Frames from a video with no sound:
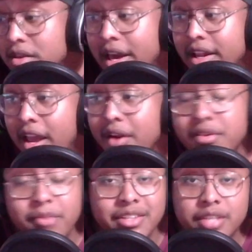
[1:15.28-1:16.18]
You had
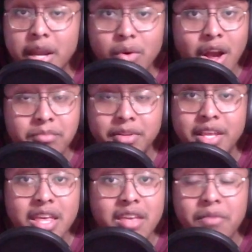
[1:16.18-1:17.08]
Aaron Monteiro, I
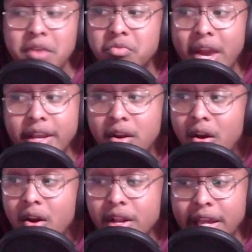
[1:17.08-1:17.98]
believe, at right
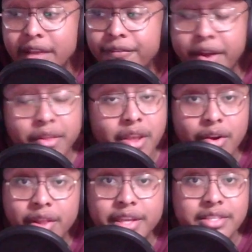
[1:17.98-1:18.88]
guard, like fairly
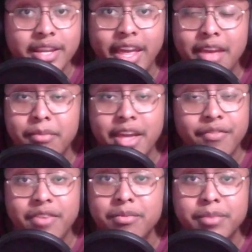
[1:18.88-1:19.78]
early into the game, may
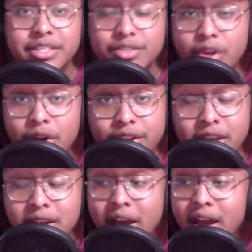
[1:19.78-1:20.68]
have even been
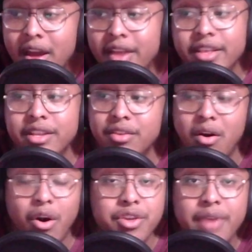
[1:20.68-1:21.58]
starting. And then
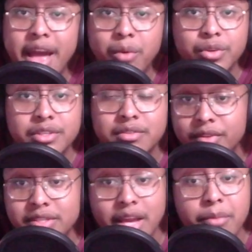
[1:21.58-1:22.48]
all you had was
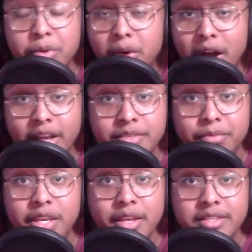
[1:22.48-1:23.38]
Samuel
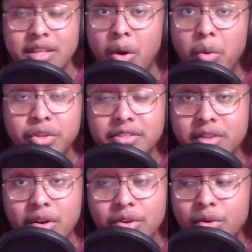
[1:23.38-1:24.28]
Cosmi as the only
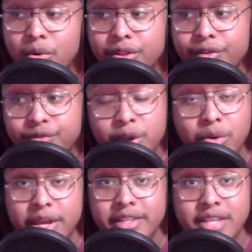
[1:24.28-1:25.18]
starter on the
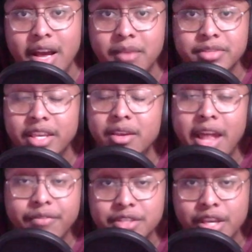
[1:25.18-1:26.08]
field at times. Again,
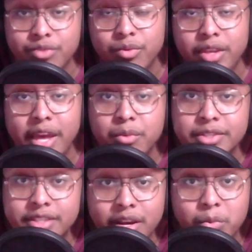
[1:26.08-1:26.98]
after Chase Roullier
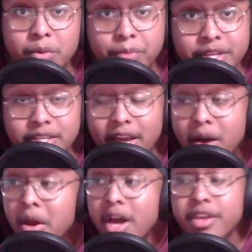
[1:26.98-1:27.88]
was done with pitch
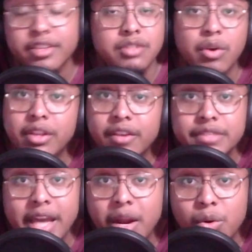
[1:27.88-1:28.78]
count, your starting left
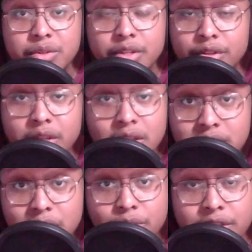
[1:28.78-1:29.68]
tackle was
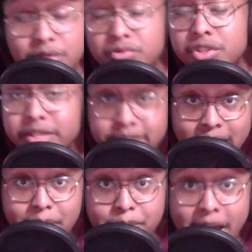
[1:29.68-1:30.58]
Cornelius Lucas, who just
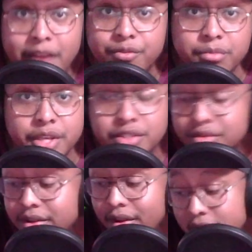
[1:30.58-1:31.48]
got back from
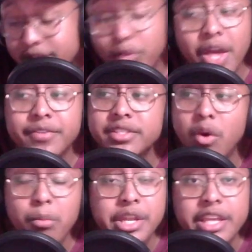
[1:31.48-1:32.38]
injury. So we have
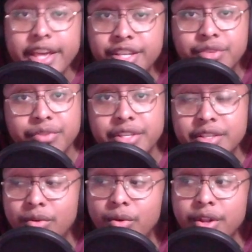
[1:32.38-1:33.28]
so many injuries
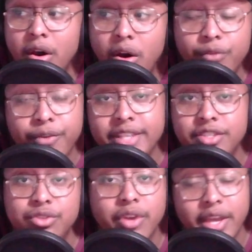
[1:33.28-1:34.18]
on offense
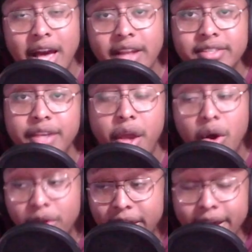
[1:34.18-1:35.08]
that you can kind of say,
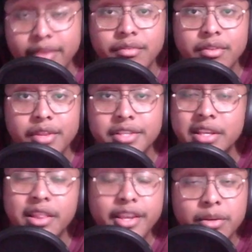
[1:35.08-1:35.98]
okay, there's
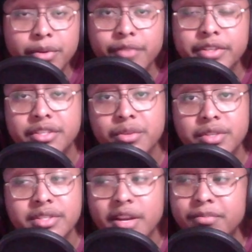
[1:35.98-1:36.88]
a little bit of
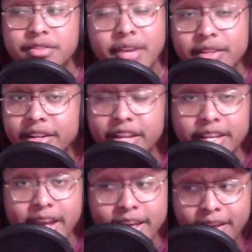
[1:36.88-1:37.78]
excuses there, but still at the end of the
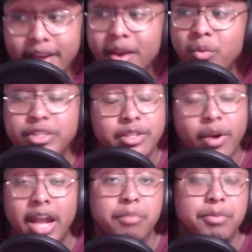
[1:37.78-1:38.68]
day, we still
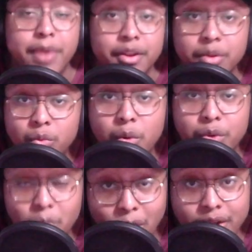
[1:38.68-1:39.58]
got to be better than what
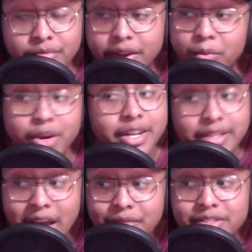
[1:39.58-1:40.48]
we were. And we're going to
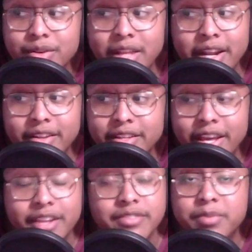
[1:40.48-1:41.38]
dive into a lot of the
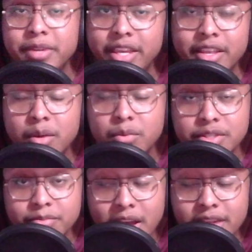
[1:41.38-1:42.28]
negatives, but again, there were
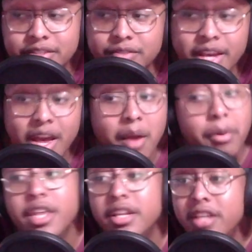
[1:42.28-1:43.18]
some positives.
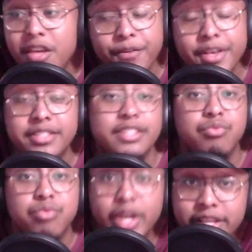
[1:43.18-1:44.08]
But the defense is
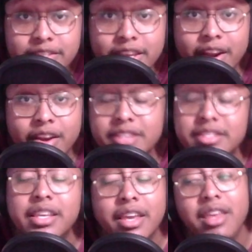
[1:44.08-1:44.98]
really scary because,
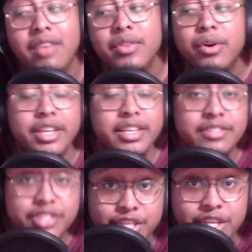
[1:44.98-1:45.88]
again, even though it is
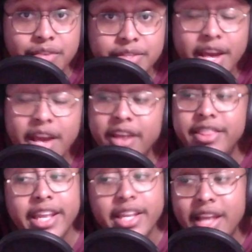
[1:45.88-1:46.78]
the Chiefs,
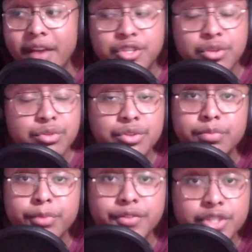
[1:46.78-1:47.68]
they didn't have Juju
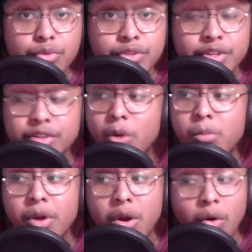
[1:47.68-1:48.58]
Smith Schuster, no
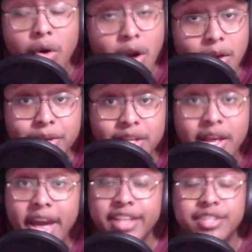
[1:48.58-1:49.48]
Mecole Hardman,
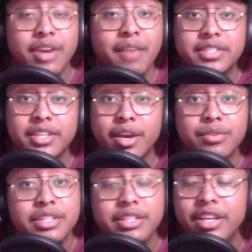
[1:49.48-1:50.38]
and Travis
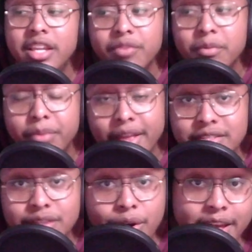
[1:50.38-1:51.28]
Kelce didn't even play
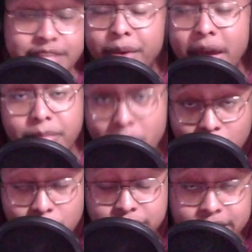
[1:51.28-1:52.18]
as long as Pat
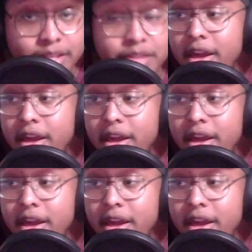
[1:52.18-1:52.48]
Mahomes did.